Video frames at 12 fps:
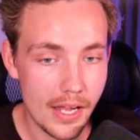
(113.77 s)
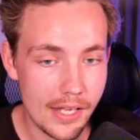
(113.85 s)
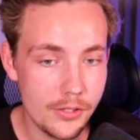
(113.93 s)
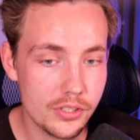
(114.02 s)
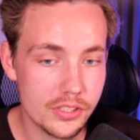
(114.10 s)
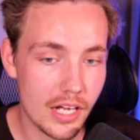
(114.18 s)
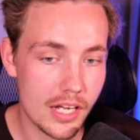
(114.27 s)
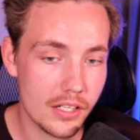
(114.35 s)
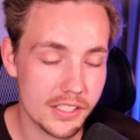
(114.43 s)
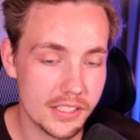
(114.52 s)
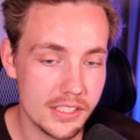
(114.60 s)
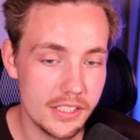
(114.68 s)
And you can kind of
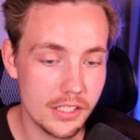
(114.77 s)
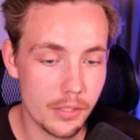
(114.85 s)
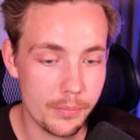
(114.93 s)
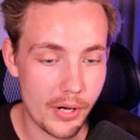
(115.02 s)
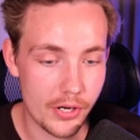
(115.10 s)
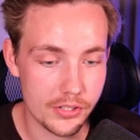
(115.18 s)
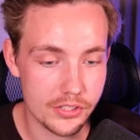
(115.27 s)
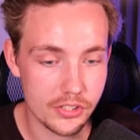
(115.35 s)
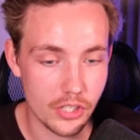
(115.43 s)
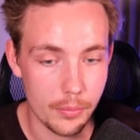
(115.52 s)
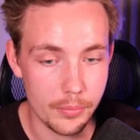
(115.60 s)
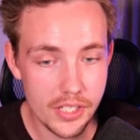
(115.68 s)
like see the comparisons
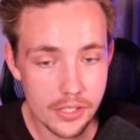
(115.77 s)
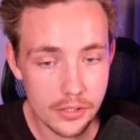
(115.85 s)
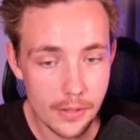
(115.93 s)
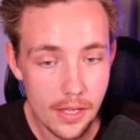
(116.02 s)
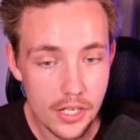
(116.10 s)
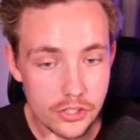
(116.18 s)
up here.